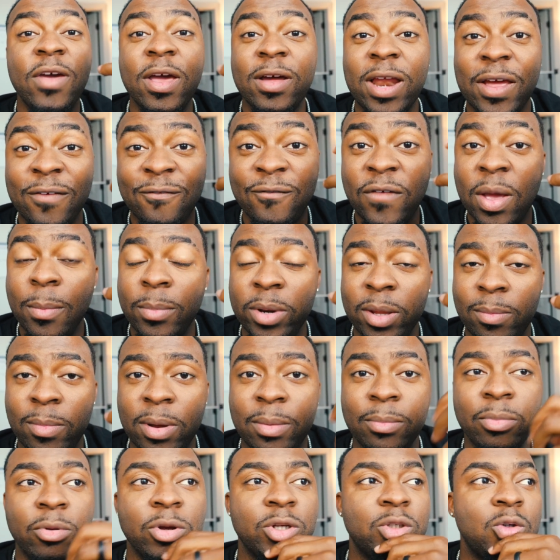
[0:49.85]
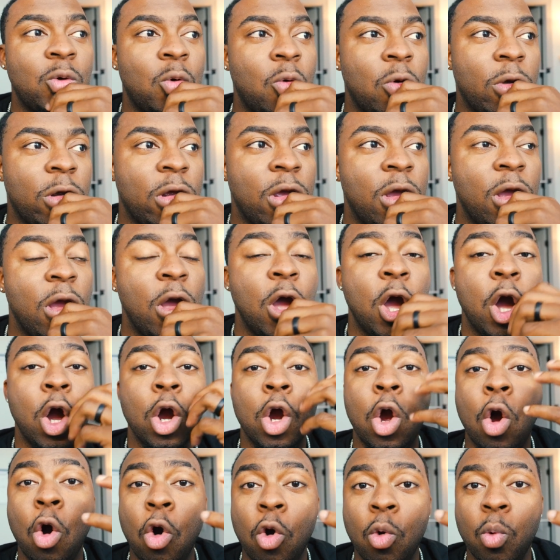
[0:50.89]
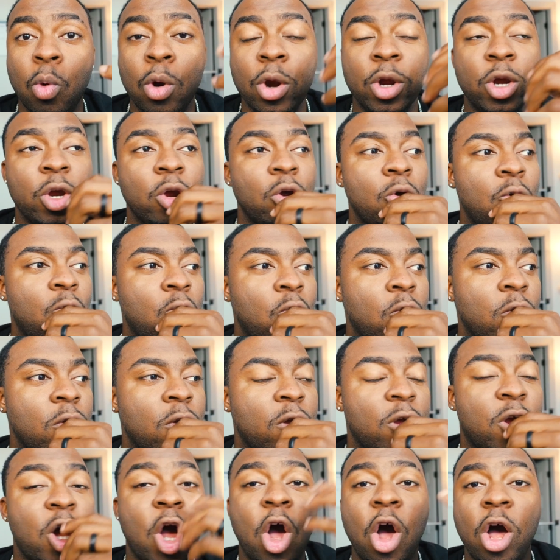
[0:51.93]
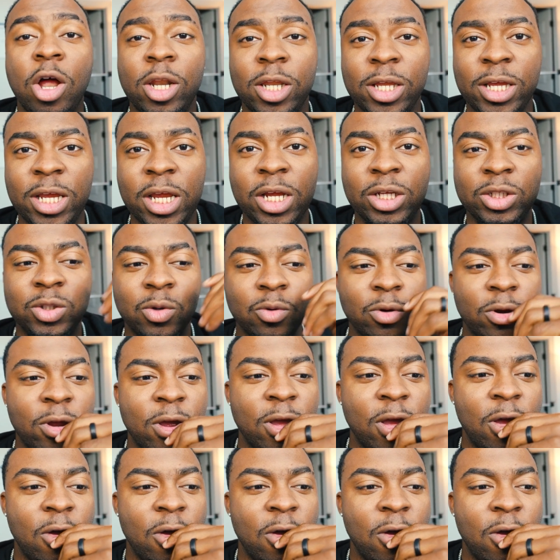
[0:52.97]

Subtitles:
like family members or a coworker or colleagues or